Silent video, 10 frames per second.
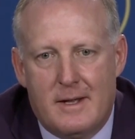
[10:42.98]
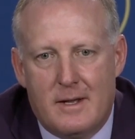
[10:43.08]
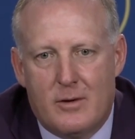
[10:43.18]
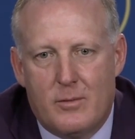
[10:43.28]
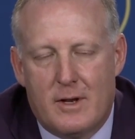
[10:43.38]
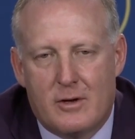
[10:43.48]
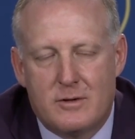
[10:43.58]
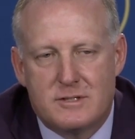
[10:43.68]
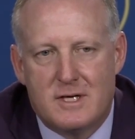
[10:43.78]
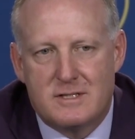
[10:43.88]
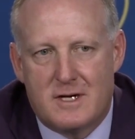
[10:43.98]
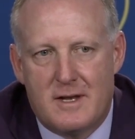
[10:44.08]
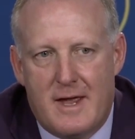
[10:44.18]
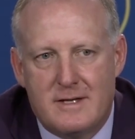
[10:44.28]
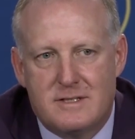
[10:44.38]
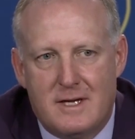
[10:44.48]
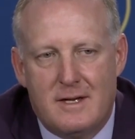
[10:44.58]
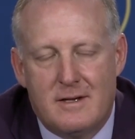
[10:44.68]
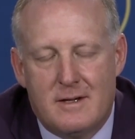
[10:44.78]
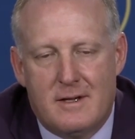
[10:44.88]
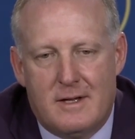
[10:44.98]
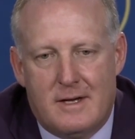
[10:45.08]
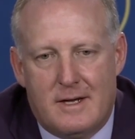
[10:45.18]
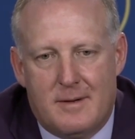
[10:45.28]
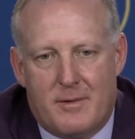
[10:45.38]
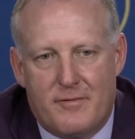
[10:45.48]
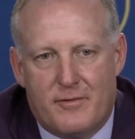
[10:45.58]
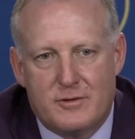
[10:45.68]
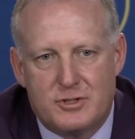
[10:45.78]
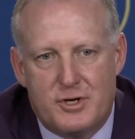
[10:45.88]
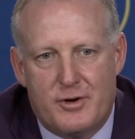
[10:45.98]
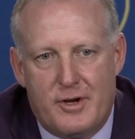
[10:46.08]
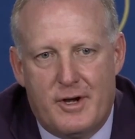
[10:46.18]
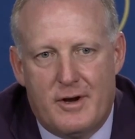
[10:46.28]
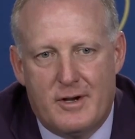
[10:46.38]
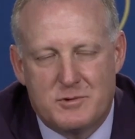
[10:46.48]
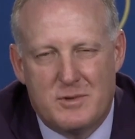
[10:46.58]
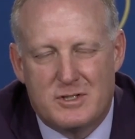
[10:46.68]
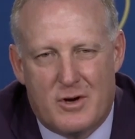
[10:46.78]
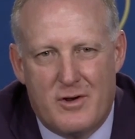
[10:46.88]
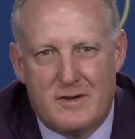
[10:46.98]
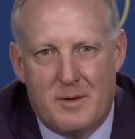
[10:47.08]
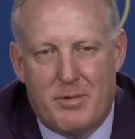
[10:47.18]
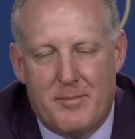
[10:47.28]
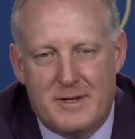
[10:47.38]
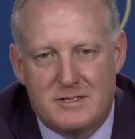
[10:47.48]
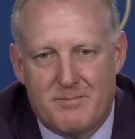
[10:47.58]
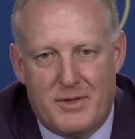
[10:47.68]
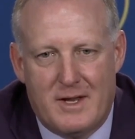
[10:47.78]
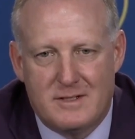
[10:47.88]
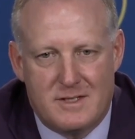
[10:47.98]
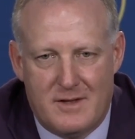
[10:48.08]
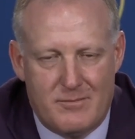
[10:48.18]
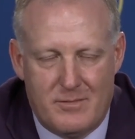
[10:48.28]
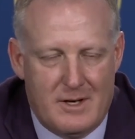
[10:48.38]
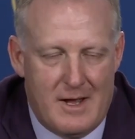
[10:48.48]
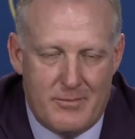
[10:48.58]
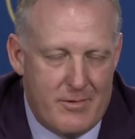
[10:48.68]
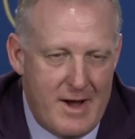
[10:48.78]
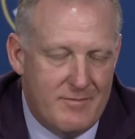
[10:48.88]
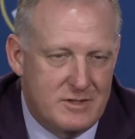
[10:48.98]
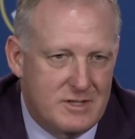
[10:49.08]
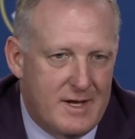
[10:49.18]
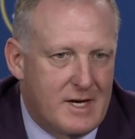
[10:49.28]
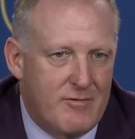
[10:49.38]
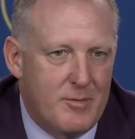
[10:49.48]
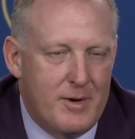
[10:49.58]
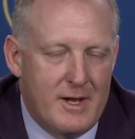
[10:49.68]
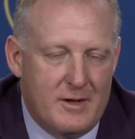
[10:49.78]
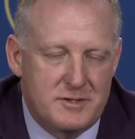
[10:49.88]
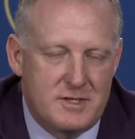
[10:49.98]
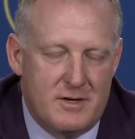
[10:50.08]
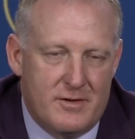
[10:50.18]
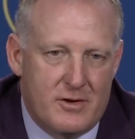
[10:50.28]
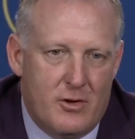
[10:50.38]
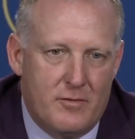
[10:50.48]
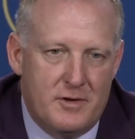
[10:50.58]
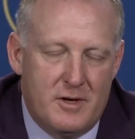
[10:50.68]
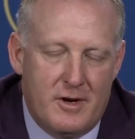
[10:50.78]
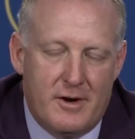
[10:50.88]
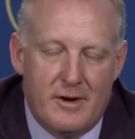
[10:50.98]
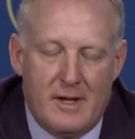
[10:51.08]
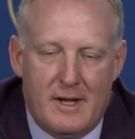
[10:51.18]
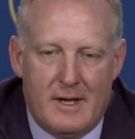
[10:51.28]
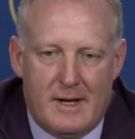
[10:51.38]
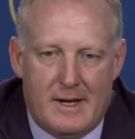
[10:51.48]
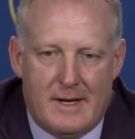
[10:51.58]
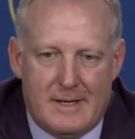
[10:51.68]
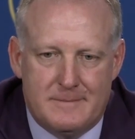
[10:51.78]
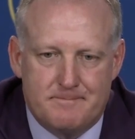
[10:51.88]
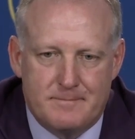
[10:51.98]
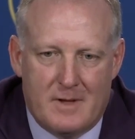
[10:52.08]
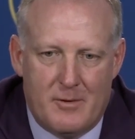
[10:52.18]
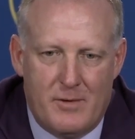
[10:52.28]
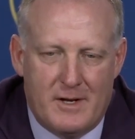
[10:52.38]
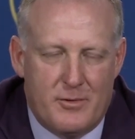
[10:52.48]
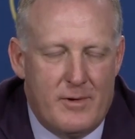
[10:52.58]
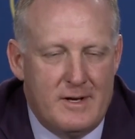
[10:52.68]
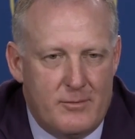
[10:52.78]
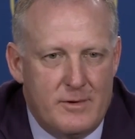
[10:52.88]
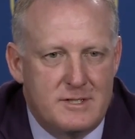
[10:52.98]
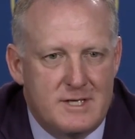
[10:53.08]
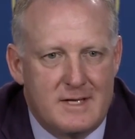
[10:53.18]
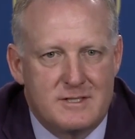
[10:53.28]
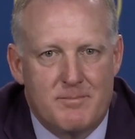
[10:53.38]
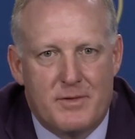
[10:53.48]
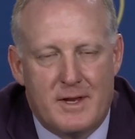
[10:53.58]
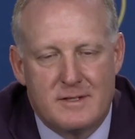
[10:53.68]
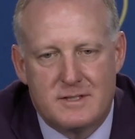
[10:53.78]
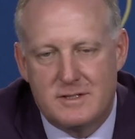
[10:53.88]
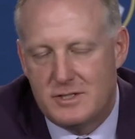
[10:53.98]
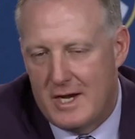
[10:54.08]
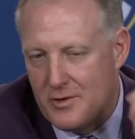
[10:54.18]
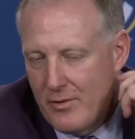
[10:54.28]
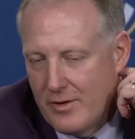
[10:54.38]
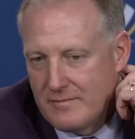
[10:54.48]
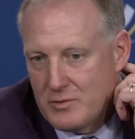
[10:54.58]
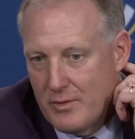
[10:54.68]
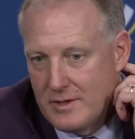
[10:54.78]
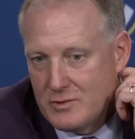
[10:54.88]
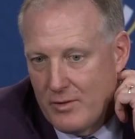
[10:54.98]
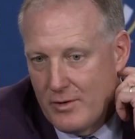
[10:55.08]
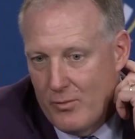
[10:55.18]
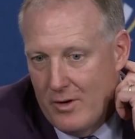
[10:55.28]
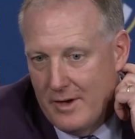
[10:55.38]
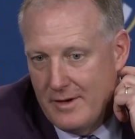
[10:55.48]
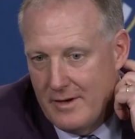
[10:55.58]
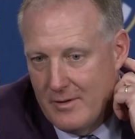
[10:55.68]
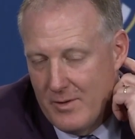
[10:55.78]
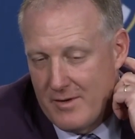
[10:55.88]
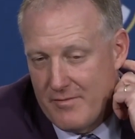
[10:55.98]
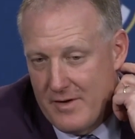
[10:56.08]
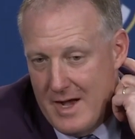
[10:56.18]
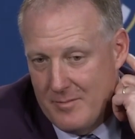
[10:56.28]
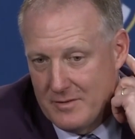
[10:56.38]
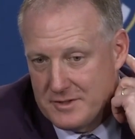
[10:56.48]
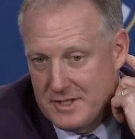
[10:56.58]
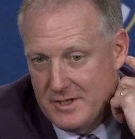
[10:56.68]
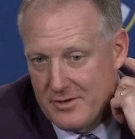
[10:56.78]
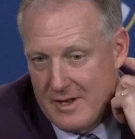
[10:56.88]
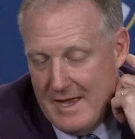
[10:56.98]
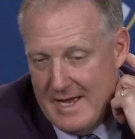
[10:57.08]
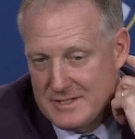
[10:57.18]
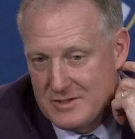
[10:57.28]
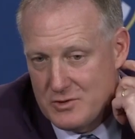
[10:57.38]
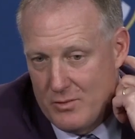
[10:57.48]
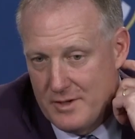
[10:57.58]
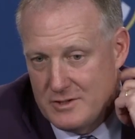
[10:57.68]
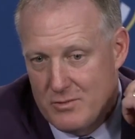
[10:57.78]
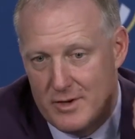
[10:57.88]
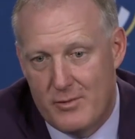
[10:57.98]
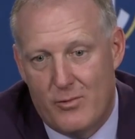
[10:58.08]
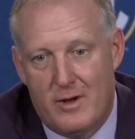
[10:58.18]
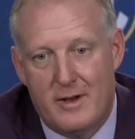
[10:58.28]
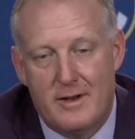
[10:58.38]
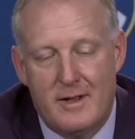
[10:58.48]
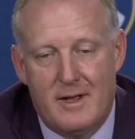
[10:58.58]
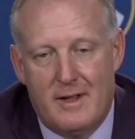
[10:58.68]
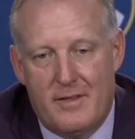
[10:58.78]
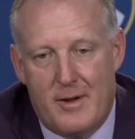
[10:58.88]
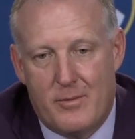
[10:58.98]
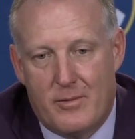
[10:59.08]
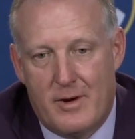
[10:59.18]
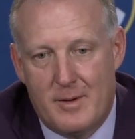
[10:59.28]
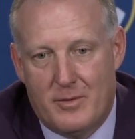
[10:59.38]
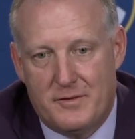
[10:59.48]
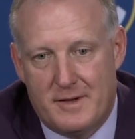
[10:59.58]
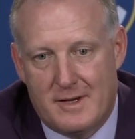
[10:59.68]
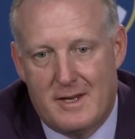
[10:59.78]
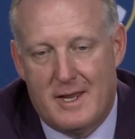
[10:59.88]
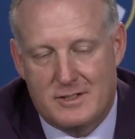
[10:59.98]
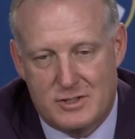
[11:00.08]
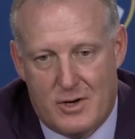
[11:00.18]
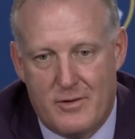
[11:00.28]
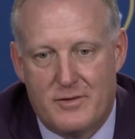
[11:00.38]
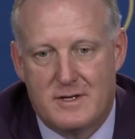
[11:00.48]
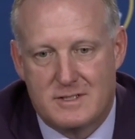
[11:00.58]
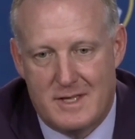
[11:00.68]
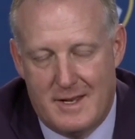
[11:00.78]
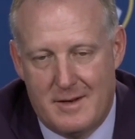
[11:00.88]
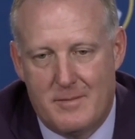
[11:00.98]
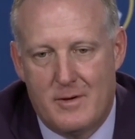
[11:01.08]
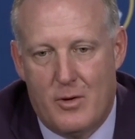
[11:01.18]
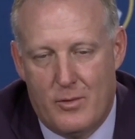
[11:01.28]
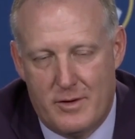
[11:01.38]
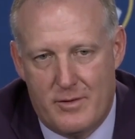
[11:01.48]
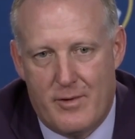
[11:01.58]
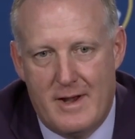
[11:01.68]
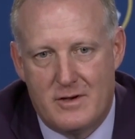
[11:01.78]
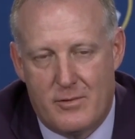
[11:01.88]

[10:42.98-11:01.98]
you know, we had a good season in 19, my first year here, as we started to implement some things. And then we got ravaged like everybody else did in the COVID year. And we had to reset some things in January of 2021. And we had a phenomenal senior class in 2021 that were able to kickstart this thing going in the right